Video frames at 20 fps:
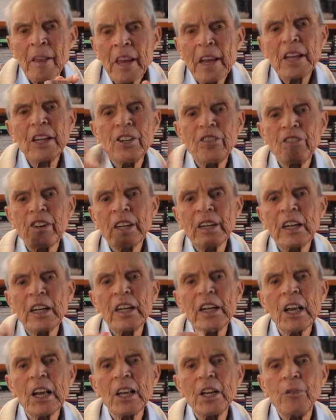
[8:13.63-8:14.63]
then he
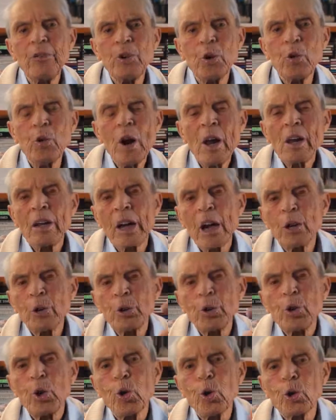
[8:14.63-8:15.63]
suddenly leaves you,
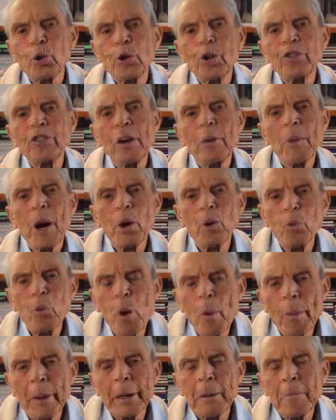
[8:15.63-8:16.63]
go and talk to some old
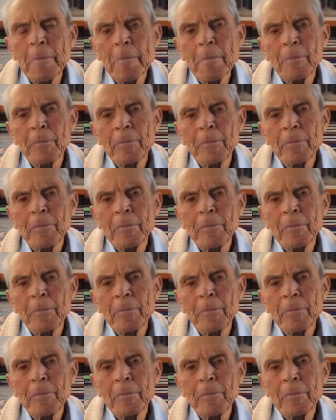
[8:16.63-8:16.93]
woman.